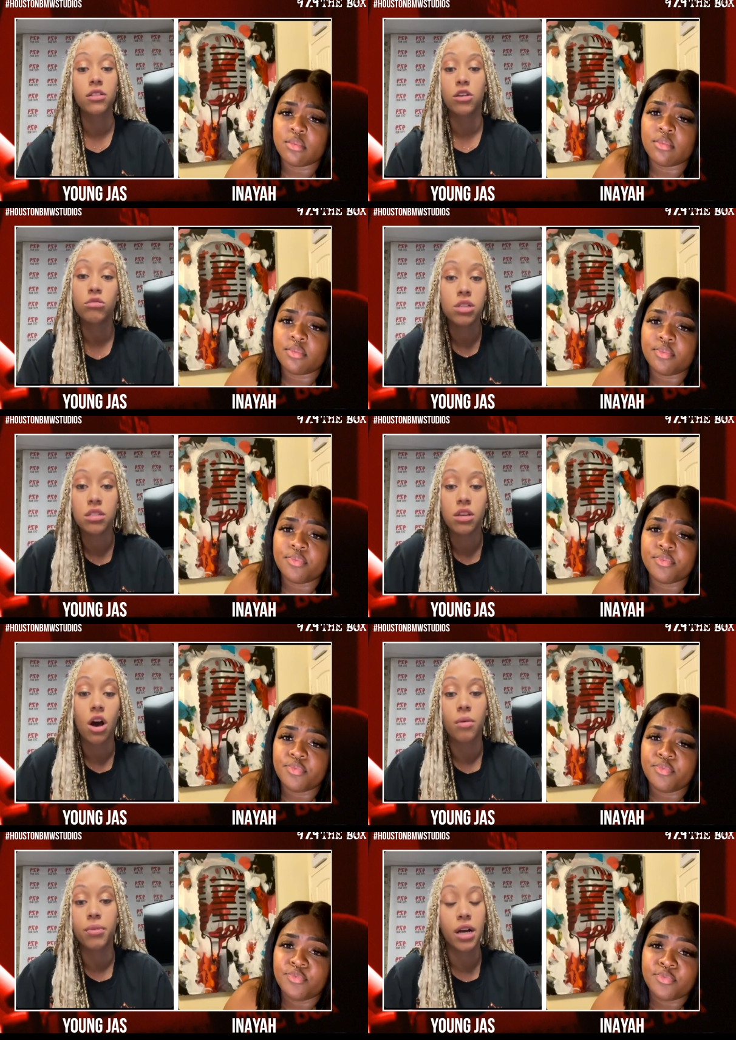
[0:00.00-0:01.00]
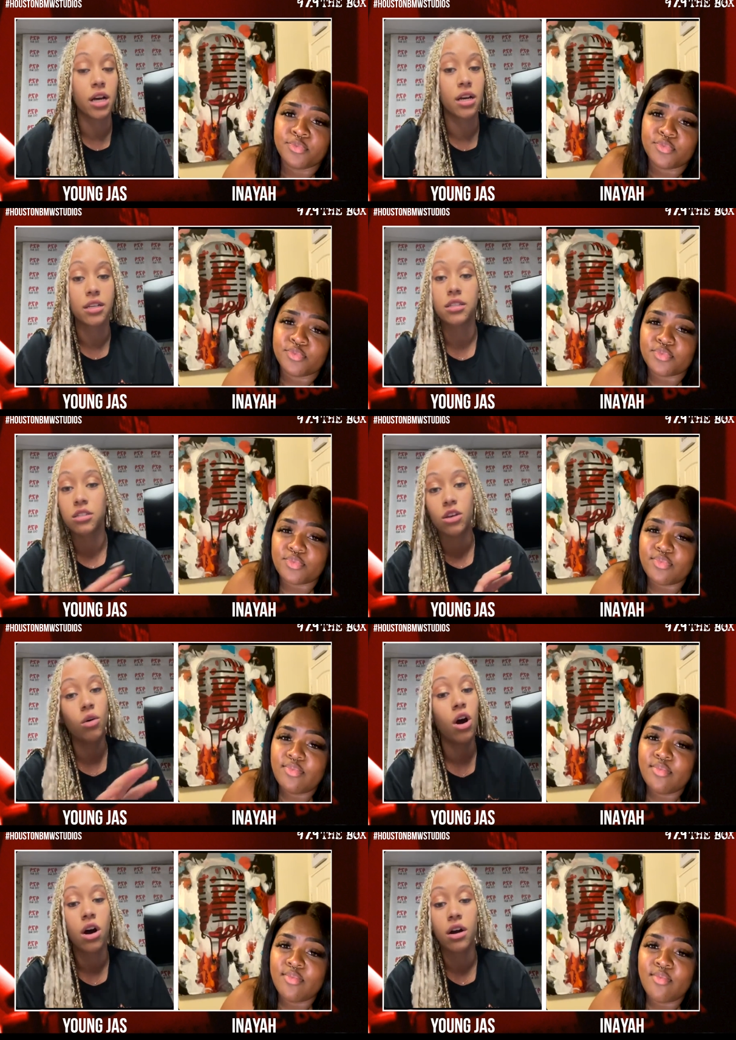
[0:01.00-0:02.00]
Speaker 1: Houston song because so
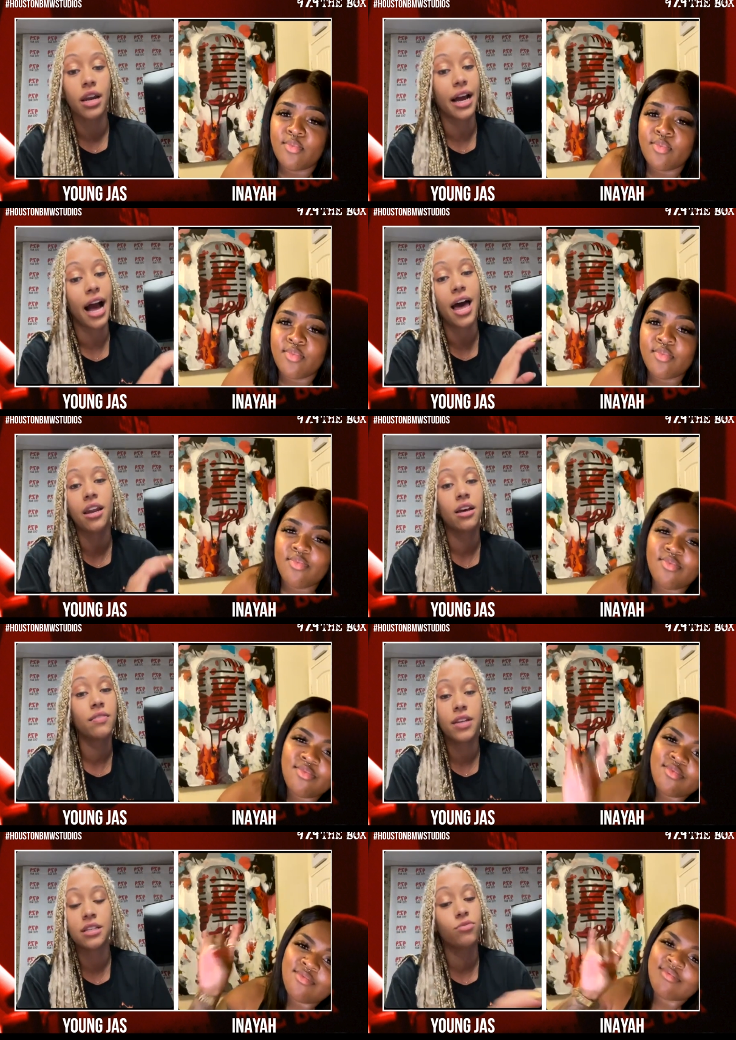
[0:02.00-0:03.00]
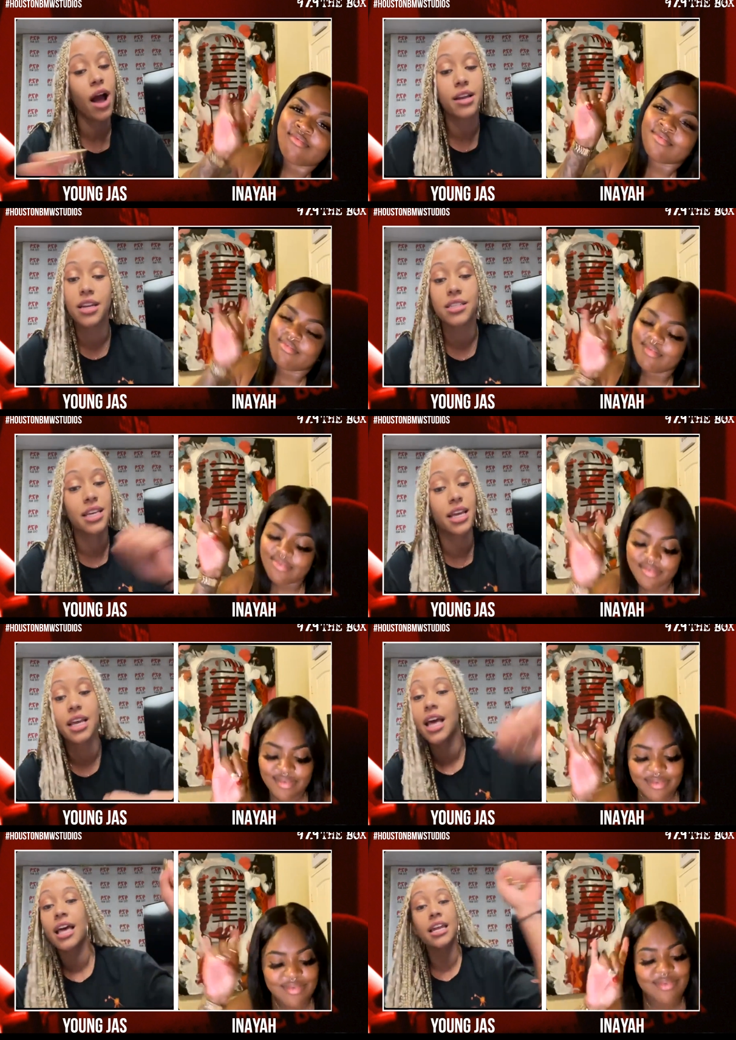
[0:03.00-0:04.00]
hard. Like I love listen, riding in the city,
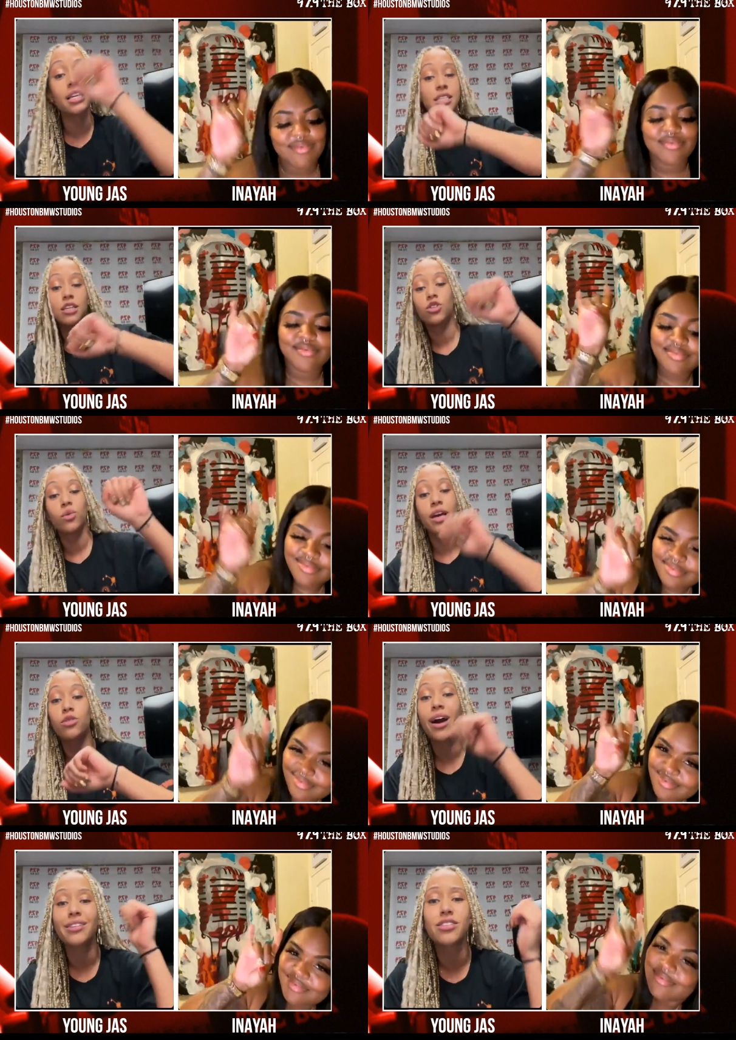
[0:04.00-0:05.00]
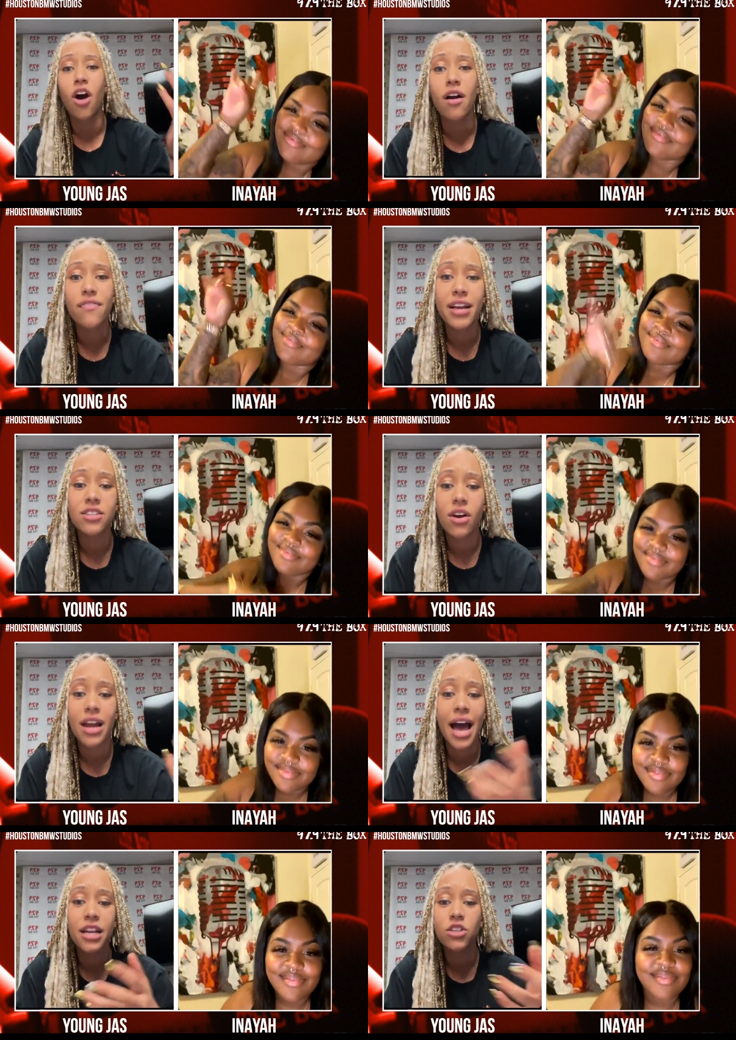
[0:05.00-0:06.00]
listening to it, and you got Scarface on it.
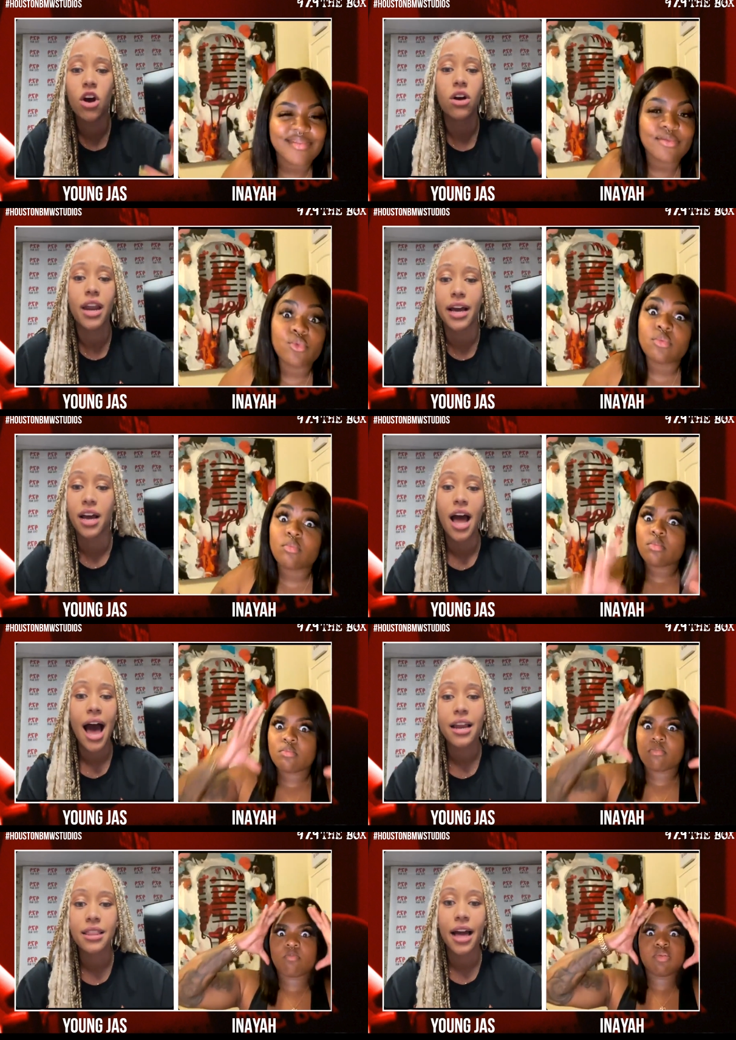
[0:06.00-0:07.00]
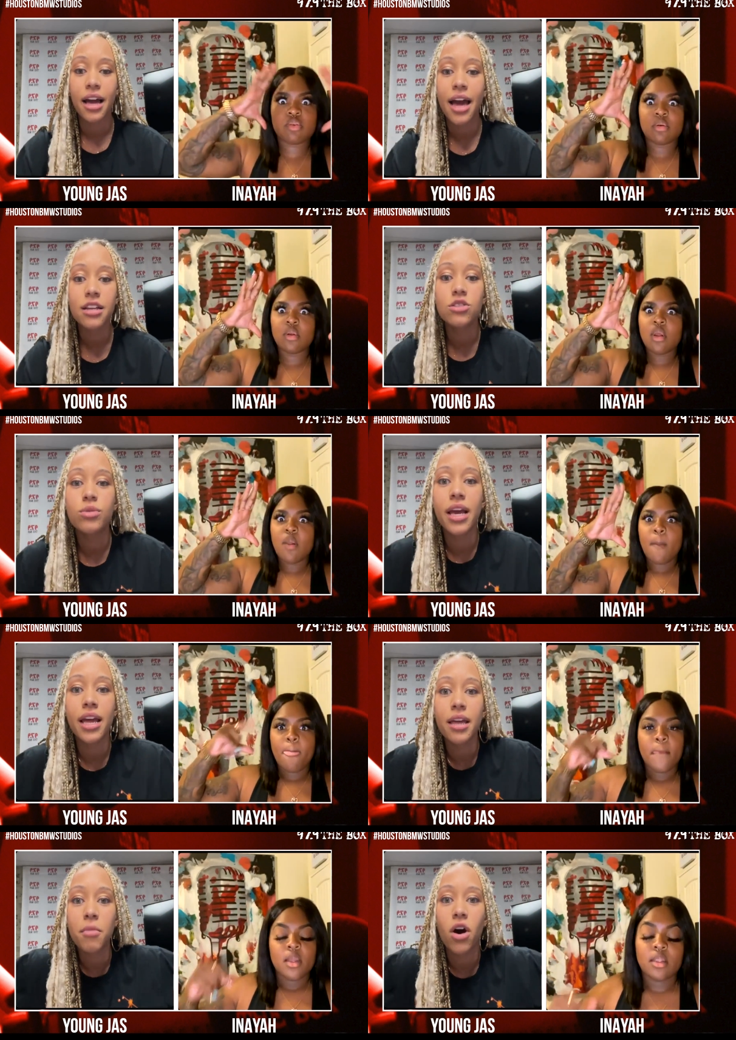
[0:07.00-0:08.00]
How did y'all like? How did that? How did you get
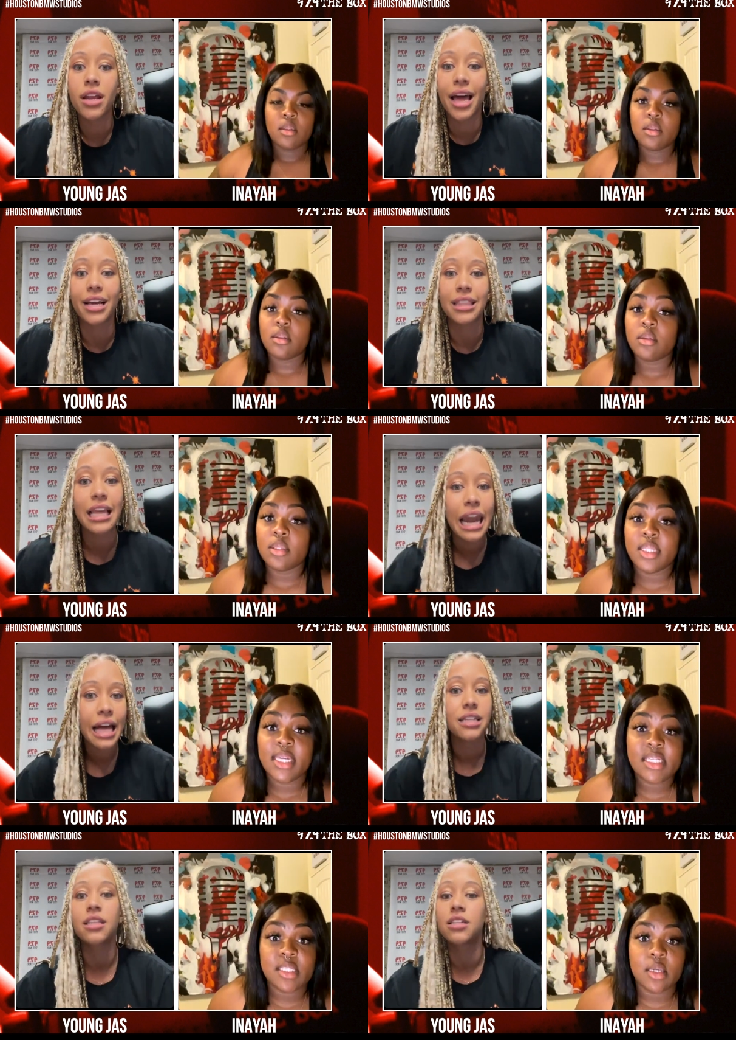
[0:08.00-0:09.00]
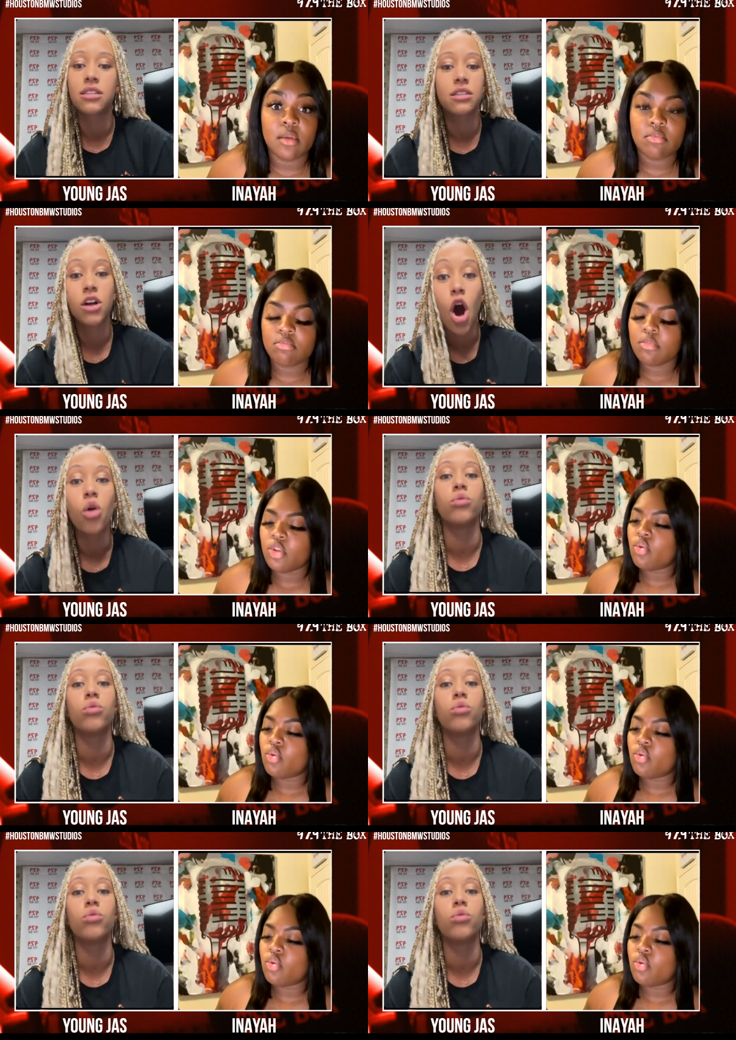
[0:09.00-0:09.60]
him on it? Like the listen, you